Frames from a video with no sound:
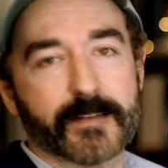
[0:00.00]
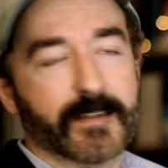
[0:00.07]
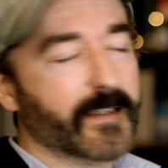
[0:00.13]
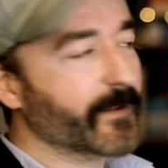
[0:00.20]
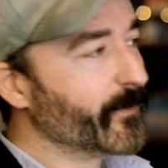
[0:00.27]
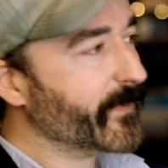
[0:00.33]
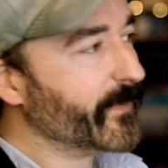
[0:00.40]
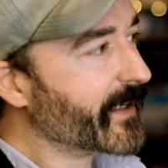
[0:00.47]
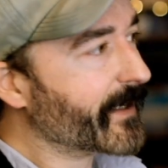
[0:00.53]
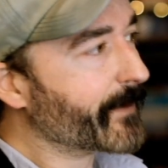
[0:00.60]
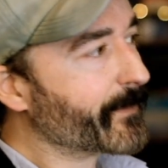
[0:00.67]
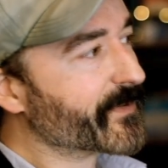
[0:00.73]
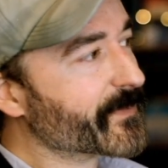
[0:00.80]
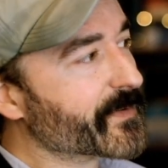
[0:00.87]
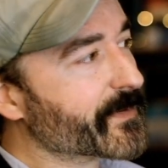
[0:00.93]
We got to
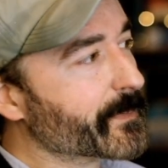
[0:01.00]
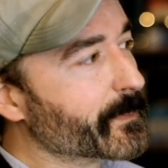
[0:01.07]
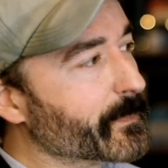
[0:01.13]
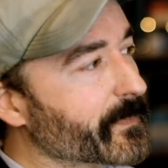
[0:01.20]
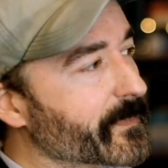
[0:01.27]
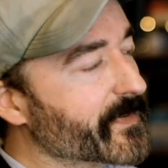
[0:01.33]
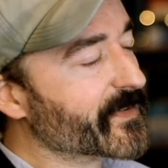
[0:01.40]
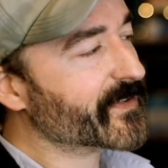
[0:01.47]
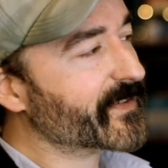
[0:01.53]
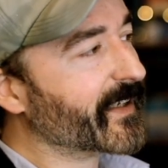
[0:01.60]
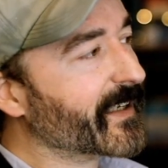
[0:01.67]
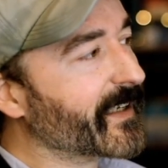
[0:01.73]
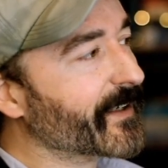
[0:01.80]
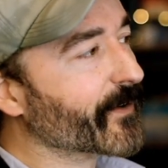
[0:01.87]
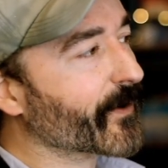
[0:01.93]
stick in
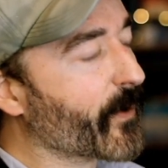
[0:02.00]
our